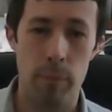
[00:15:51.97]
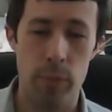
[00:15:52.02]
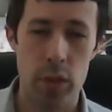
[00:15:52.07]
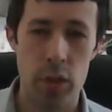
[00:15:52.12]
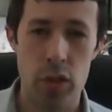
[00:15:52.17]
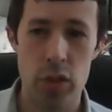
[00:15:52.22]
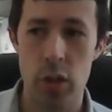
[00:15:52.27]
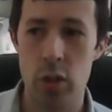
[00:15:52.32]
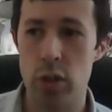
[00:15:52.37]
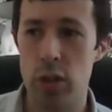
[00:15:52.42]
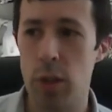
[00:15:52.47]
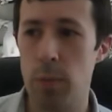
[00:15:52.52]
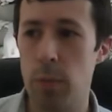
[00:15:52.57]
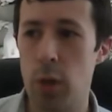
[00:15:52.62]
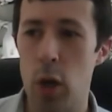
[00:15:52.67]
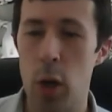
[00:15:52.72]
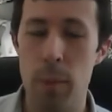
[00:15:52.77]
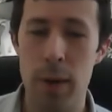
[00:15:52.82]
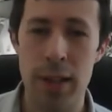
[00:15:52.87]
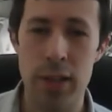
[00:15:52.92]
So some
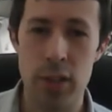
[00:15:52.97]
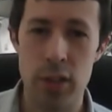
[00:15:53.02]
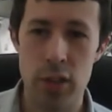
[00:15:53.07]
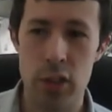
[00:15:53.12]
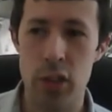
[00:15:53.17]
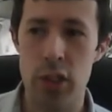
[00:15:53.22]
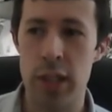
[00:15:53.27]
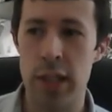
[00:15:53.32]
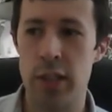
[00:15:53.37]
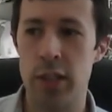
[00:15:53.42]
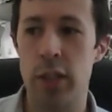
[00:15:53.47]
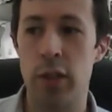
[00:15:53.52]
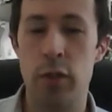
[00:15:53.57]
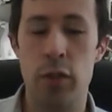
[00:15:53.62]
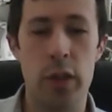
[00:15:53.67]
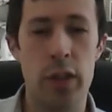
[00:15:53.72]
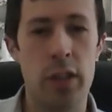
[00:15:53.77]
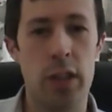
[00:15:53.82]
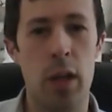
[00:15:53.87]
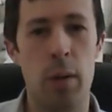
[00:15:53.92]
comments suggested,
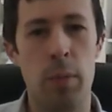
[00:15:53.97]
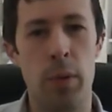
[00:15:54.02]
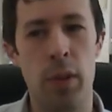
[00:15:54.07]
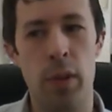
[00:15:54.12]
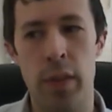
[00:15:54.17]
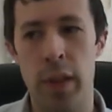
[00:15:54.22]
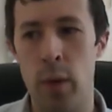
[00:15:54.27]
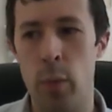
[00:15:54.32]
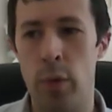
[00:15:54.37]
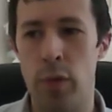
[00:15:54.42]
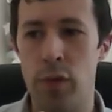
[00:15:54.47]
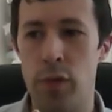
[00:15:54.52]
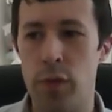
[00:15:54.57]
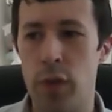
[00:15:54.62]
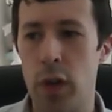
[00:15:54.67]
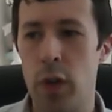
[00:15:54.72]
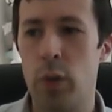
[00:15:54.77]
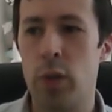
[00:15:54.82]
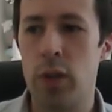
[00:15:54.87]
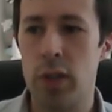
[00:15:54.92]
for example, that they were
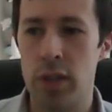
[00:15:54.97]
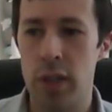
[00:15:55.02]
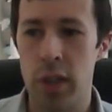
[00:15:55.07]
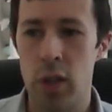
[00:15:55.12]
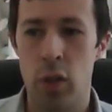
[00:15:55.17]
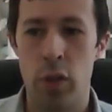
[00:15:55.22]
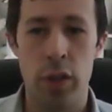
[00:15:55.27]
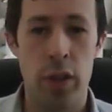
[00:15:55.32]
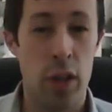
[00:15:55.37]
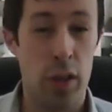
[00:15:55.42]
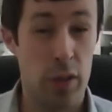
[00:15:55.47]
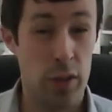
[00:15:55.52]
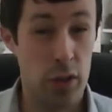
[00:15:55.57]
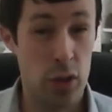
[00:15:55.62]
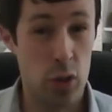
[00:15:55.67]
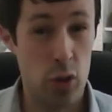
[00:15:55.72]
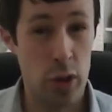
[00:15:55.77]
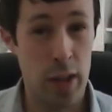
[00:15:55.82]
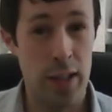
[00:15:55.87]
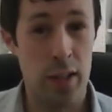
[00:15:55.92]
focusing on the other
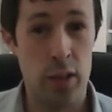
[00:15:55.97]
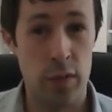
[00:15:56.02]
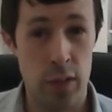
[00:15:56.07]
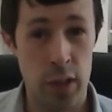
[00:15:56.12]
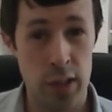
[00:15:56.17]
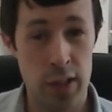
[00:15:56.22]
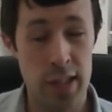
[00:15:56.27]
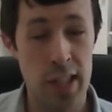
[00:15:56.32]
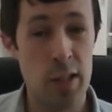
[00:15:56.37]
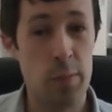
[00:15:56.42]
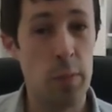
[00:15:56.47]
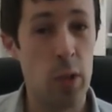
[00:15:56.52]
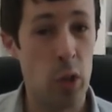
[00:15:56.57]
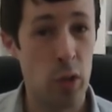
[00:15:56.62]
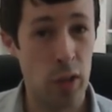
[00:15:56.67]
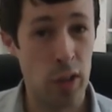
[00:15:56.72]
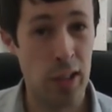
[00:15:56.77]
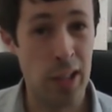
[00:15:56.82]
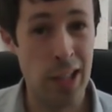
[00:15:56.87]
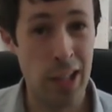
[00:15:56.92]
strand of the assessment,
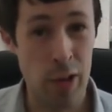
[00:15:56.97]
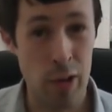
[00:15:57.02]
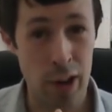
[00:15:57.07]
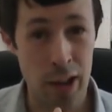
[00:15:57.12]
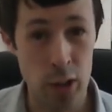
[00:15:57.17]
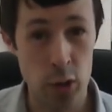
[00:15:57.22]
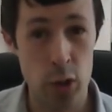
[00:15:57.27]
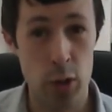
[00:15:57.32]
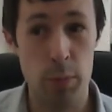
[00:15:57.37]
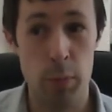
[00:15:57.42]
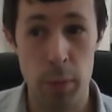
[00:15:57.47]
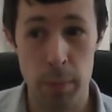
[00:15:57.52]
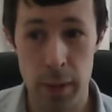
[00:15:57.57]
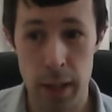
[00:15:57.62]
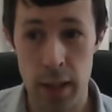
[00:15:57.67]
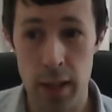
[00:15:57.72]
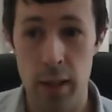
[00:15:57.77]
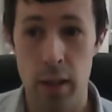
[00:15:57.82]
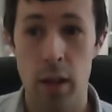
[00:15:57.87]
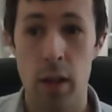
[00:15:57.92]
on the linear algebra
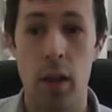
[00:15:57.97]
bit,